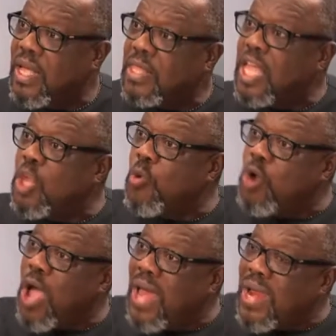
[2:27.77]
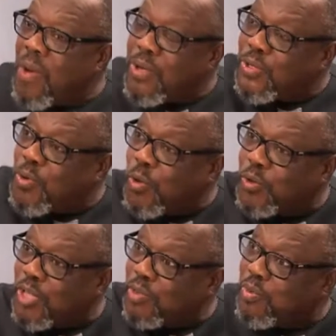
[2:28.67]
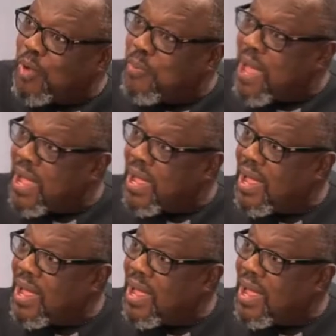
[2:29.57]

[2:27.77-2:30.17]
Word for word: Then they will not allow us to go to Asomdwee Park.